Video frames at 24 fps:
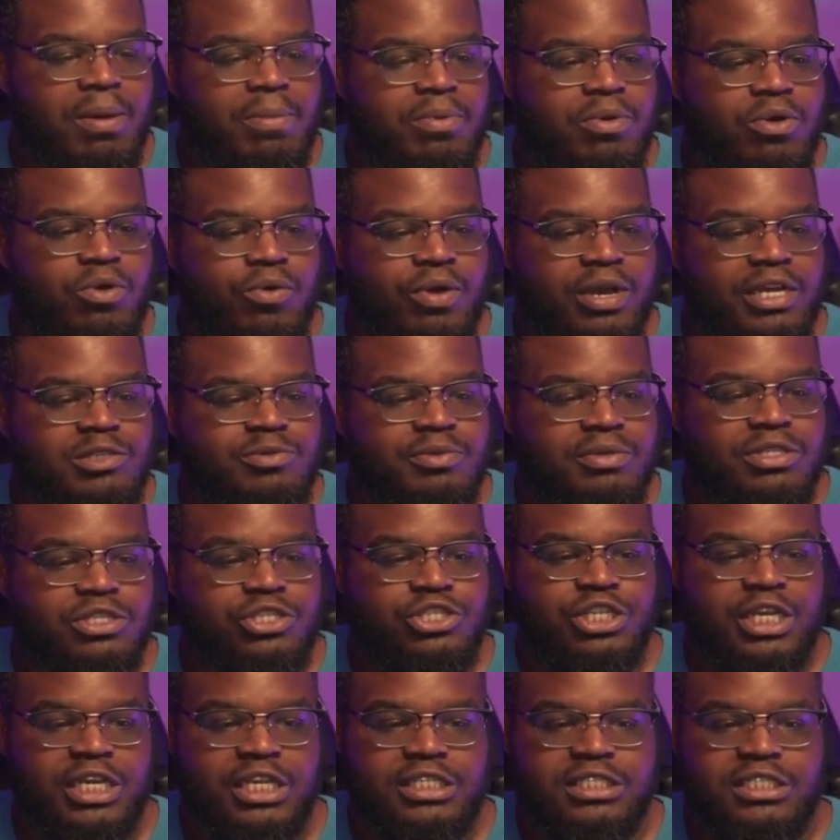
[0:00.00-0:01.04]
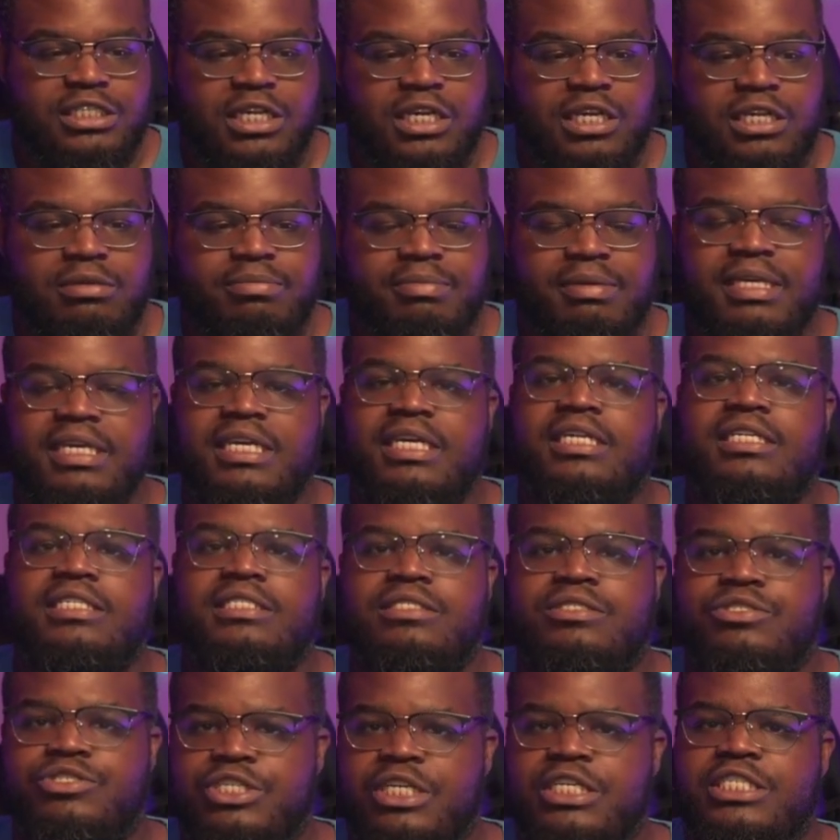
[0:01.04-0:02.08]
request with JSON, because
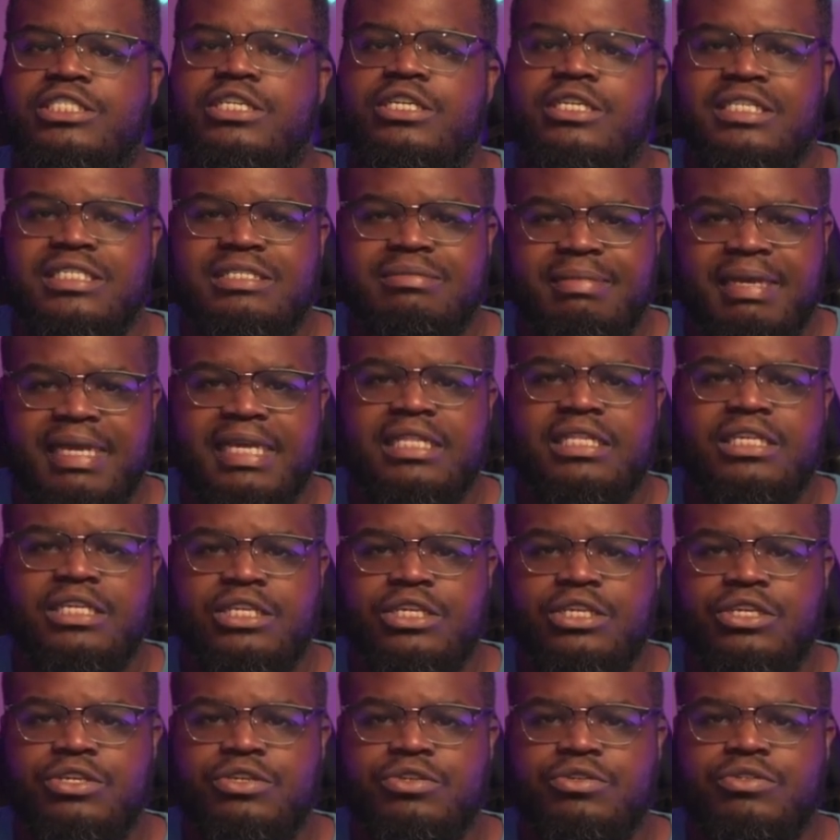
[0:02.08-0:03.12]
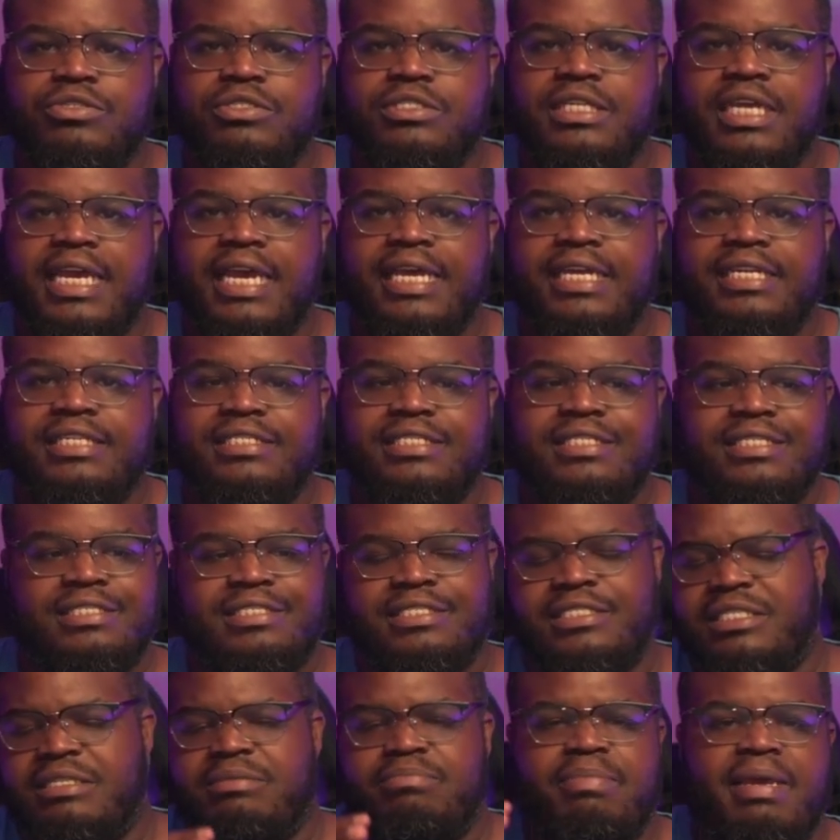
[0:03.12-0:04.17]
JSON is mainly used as, let's
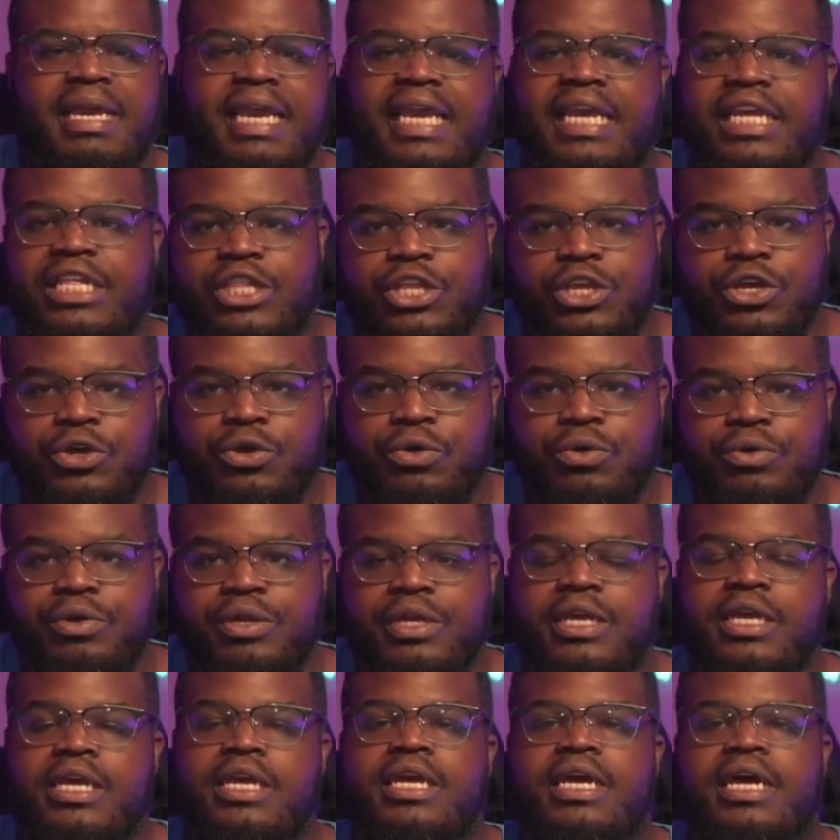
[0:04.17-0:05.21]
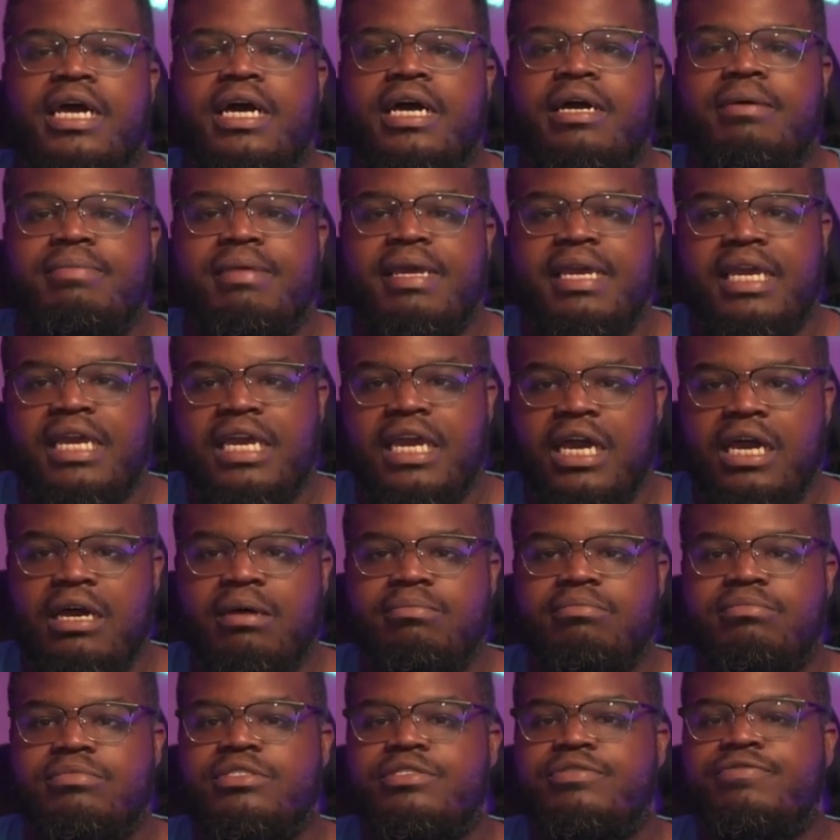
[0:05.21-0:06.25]
see, payload that
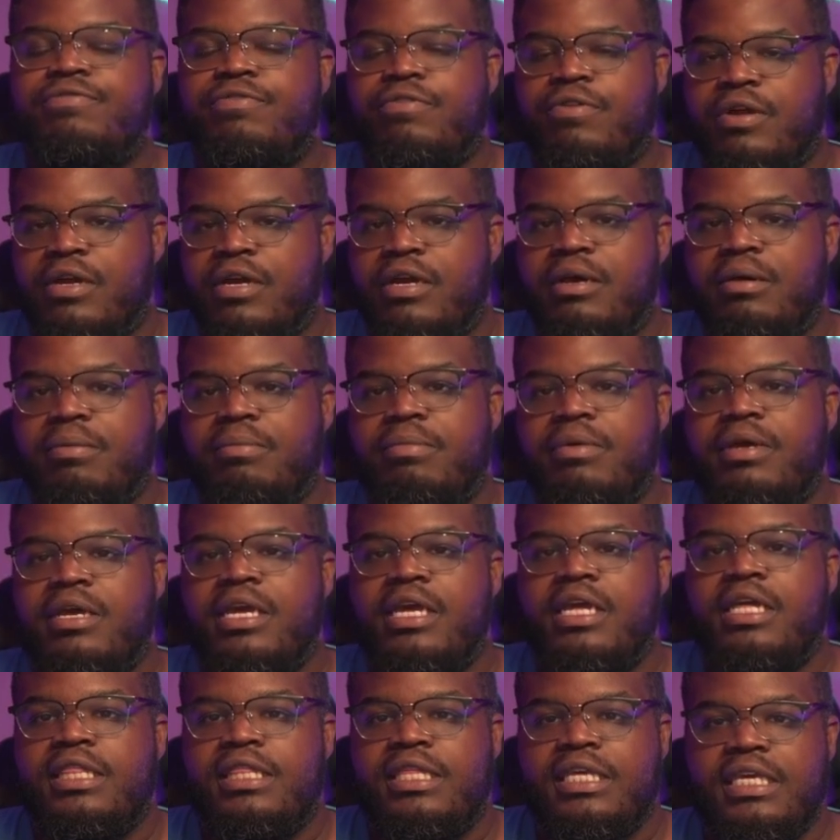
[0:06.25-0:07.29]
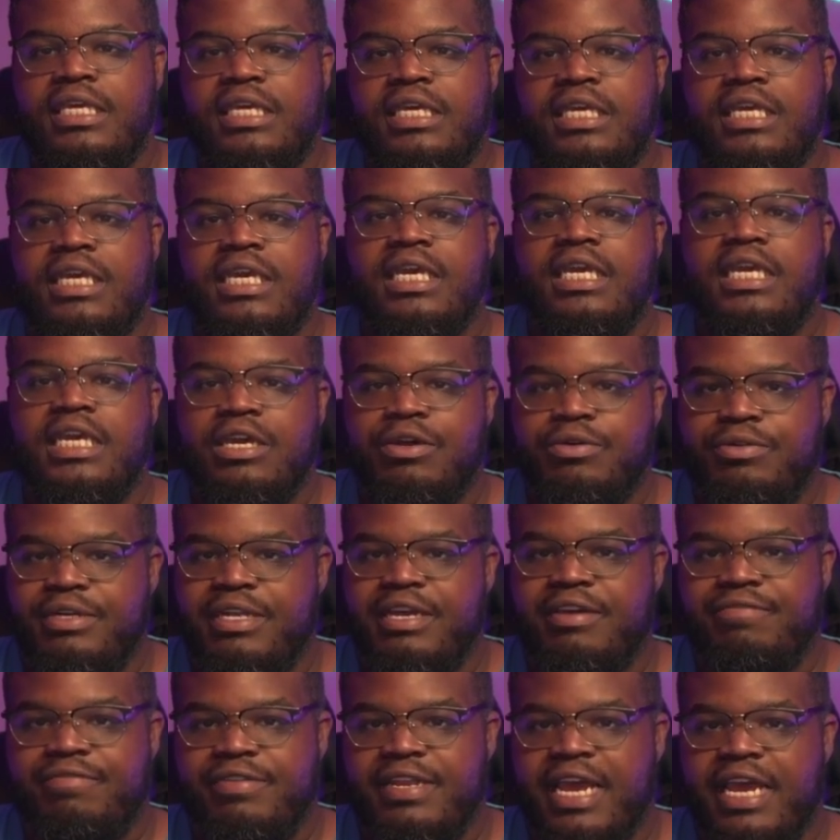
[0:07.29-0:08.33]
comes from the Keyo
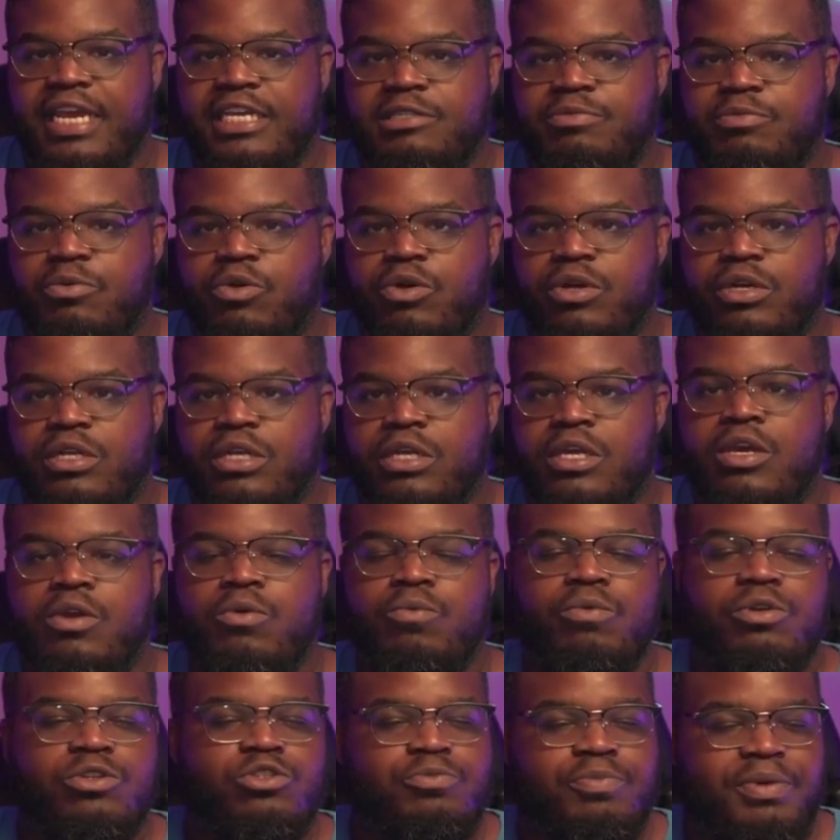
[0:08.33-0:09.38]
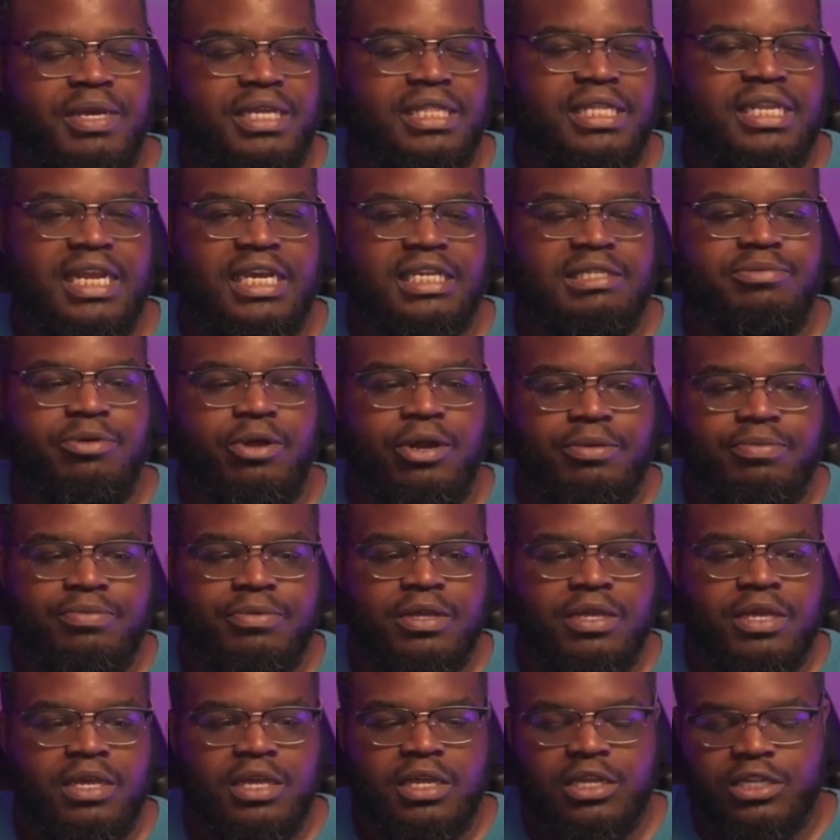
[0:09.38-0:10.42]
Dev dashboard, which will be in the next part.
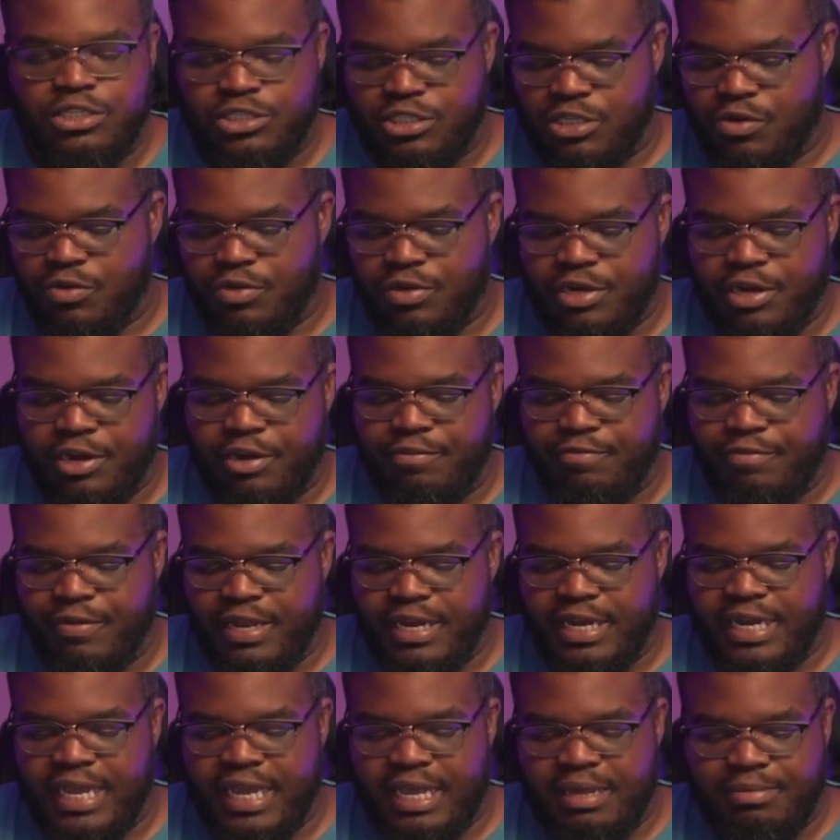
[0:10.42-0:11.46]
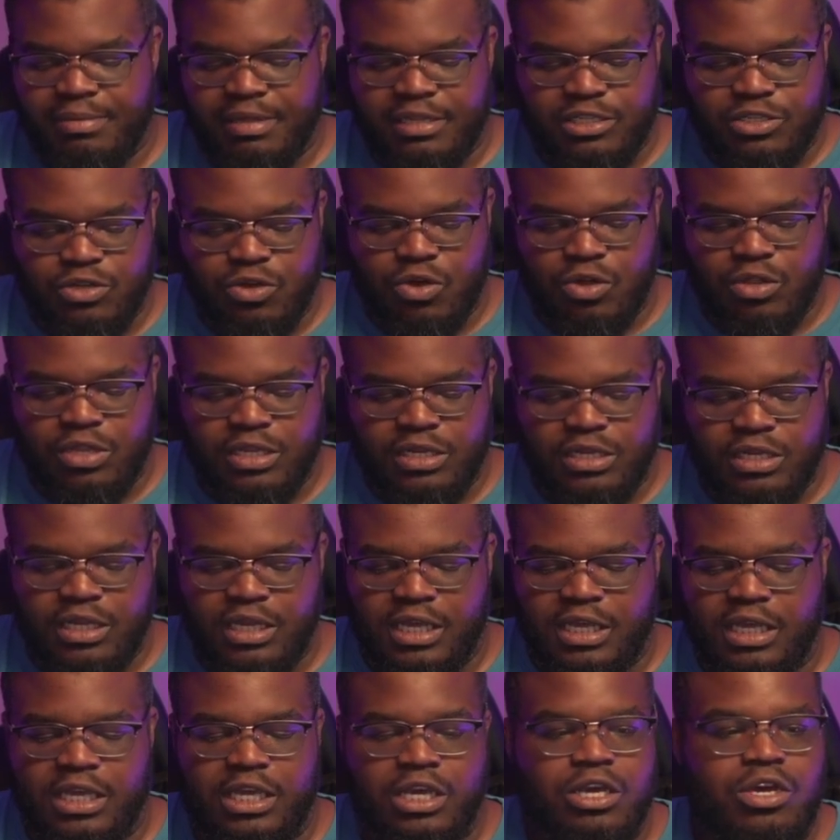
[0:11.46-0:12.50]
So in our event name, let's call it
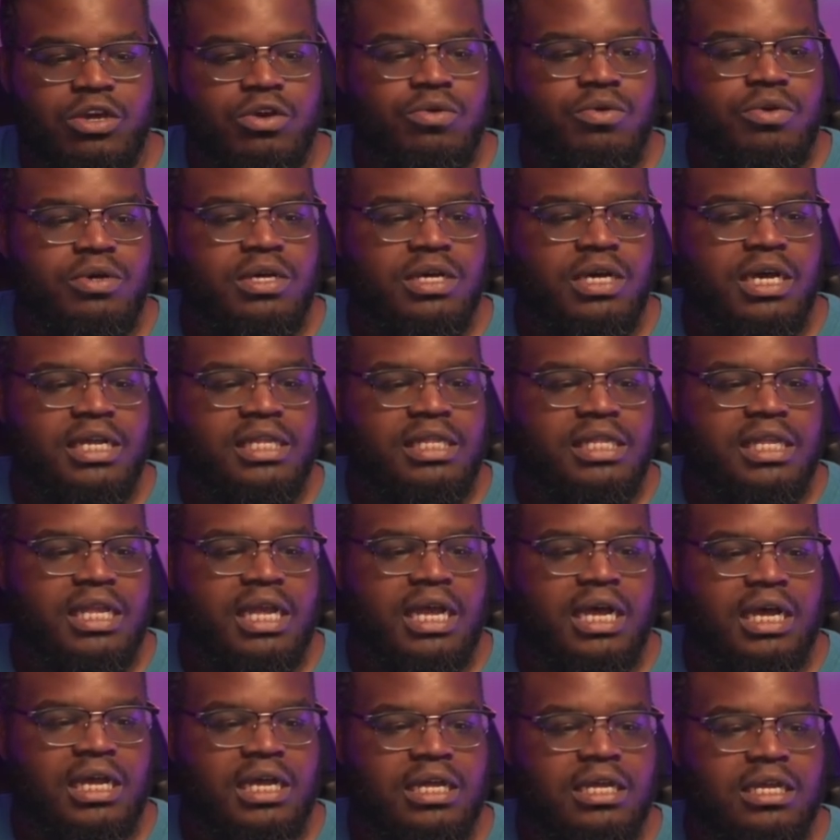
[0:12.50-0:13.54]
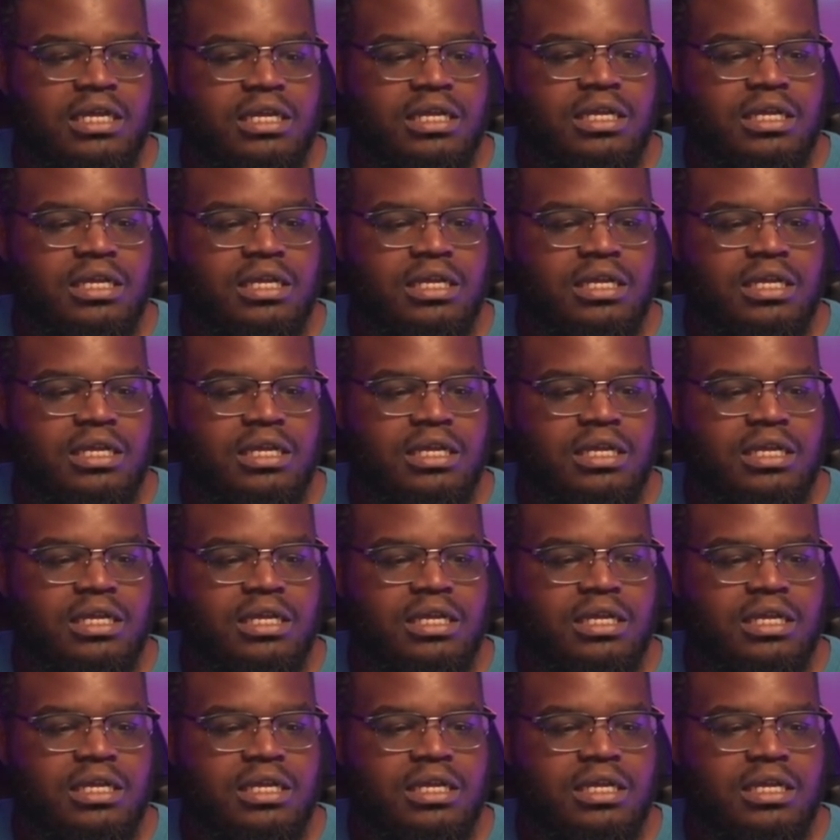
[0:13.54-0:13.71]
Keyo Unlock,